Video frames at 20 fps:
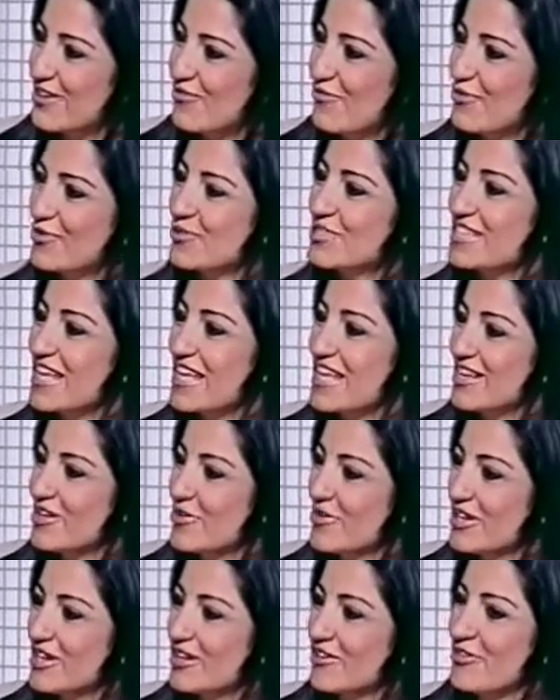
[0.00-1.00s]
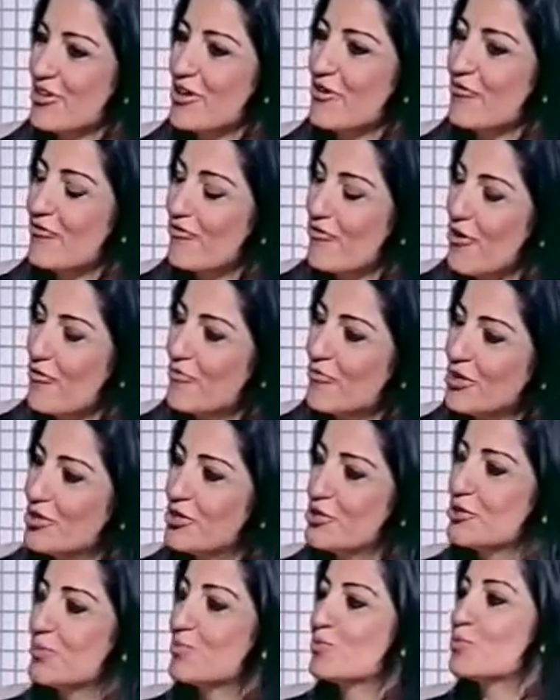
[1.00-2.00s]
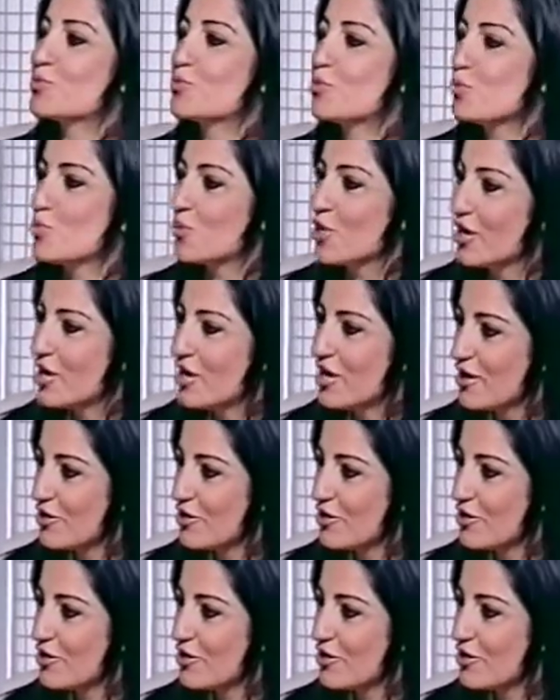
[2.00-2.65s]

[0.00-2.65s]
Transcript: influence and your career from Egypt to